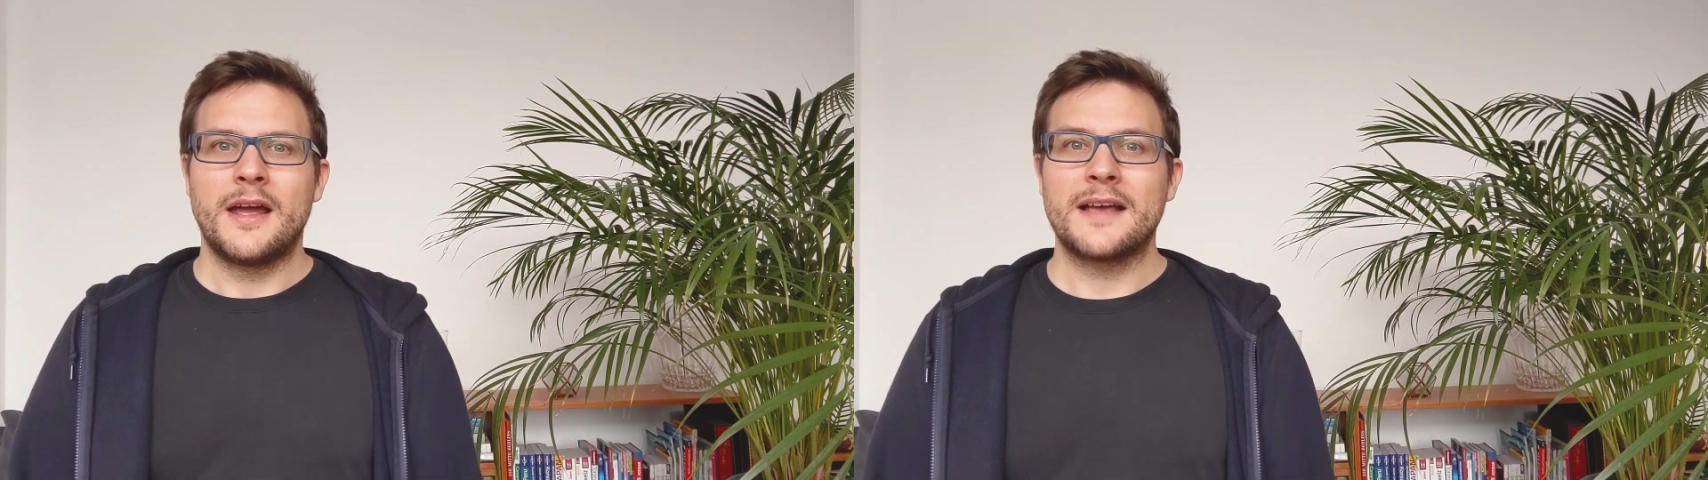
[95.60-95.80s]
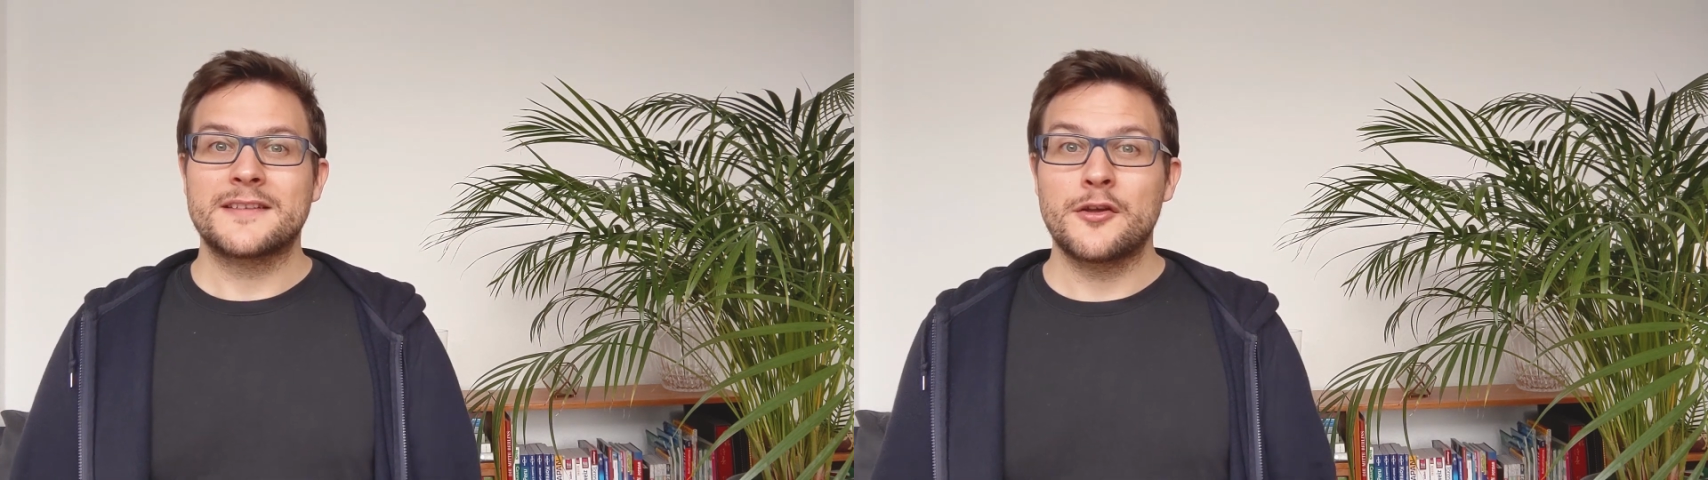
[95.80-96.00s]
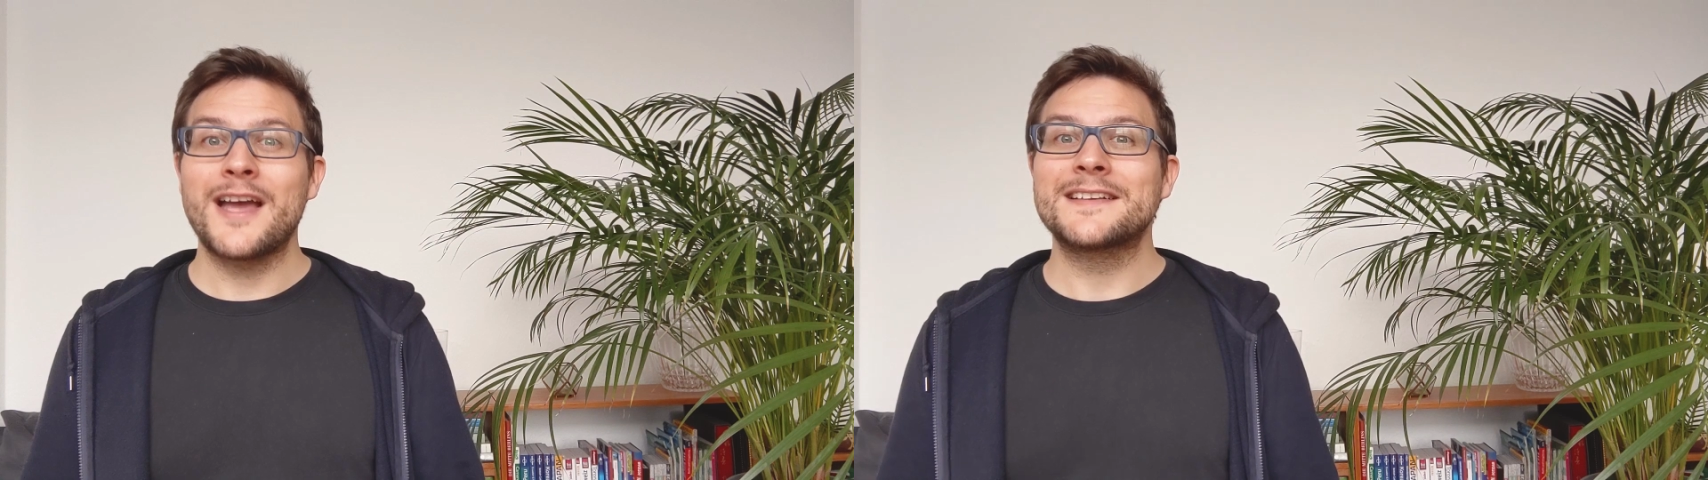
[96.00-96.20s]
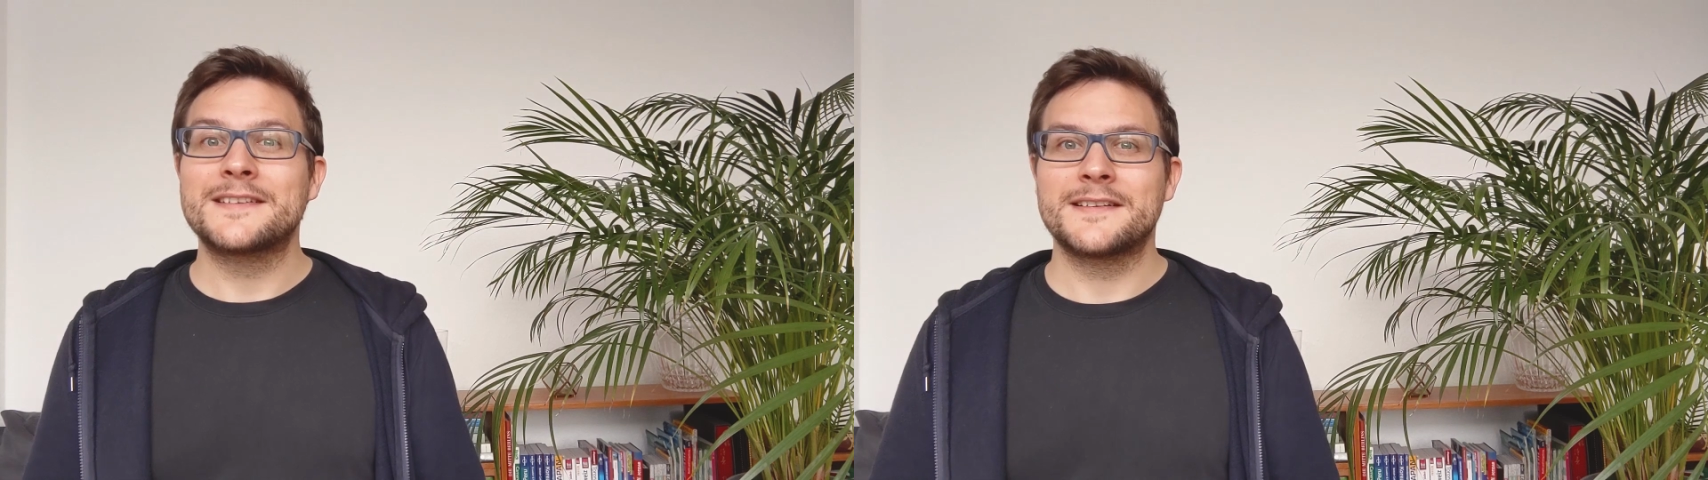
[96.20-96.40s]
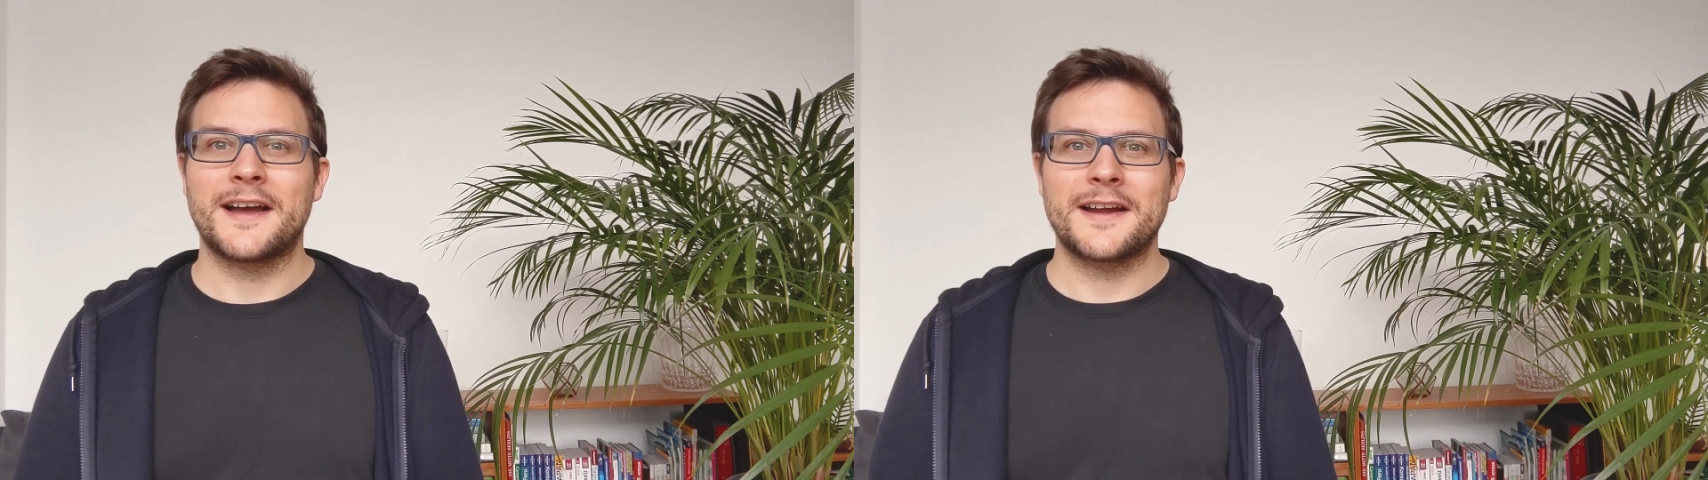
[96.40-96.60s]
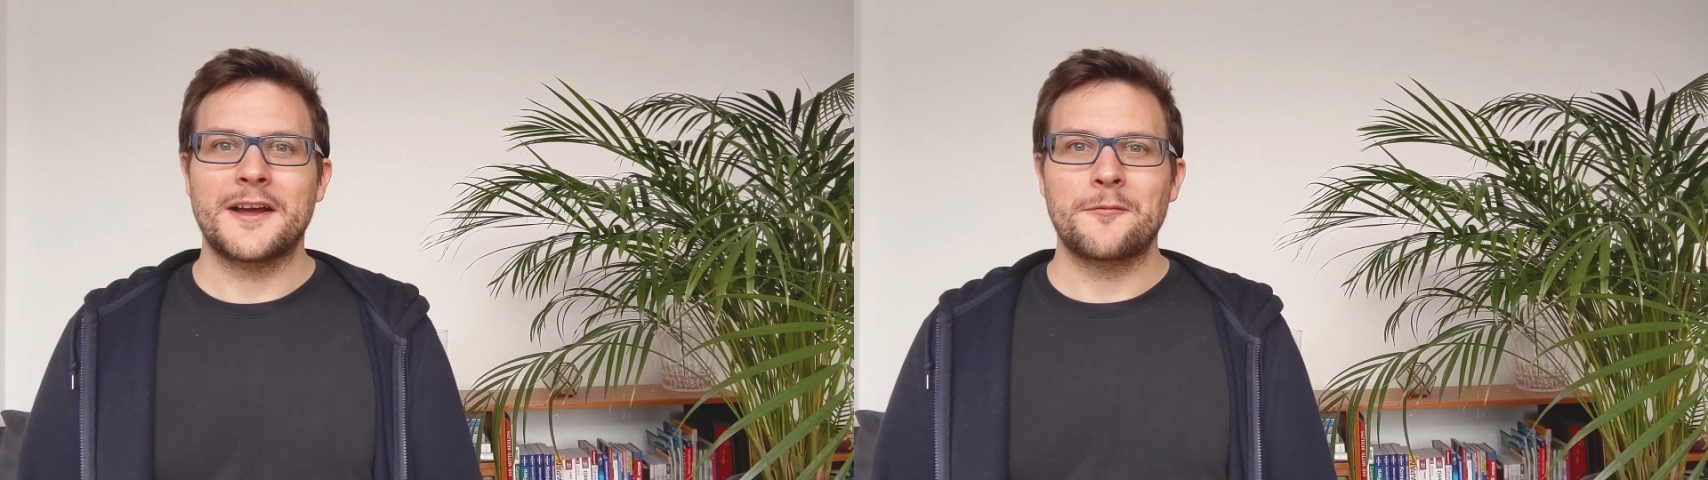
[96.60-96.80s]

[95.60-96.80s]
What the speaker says: as a UX designer,